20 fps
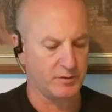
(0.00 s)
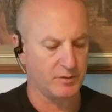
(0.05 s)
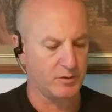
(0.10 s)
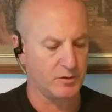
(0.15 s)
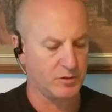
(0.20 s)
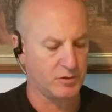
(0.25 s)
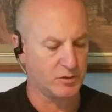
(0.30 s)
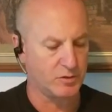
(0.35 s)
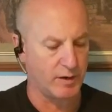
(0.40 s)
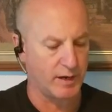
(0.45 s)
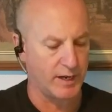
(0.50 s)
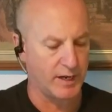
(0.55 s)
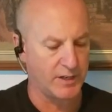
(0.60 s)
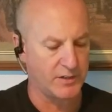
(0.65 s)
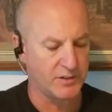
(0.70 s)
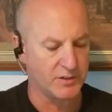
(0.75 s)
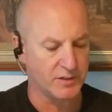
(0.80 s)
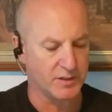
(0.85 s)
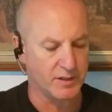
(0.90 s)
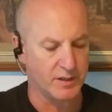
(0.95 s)

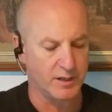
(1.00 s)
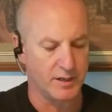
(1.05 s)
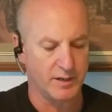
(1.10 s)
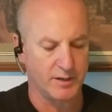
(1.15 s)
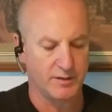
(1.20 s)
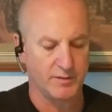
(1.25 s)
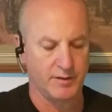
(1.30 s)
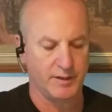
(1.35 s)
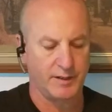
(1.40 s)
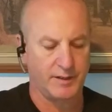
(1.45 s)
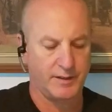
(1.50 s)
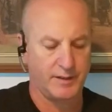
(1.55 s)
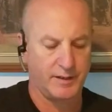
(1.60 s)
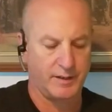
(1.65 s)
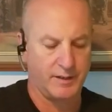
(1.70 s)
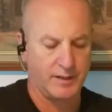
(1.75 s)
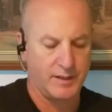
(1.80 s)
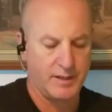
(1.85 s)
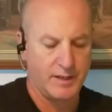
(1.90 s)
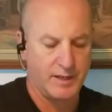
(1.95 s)
scratch or cut
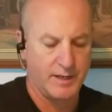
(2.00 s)
anything,